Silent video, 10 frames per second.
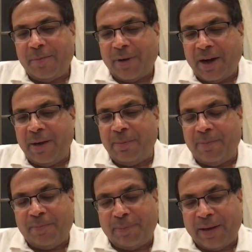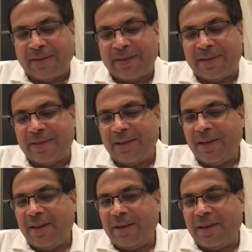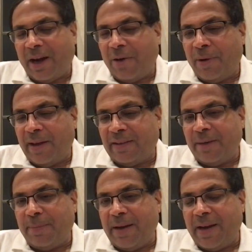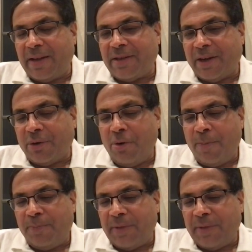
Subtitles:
Prime Plus Dow S&P Nasdaq group,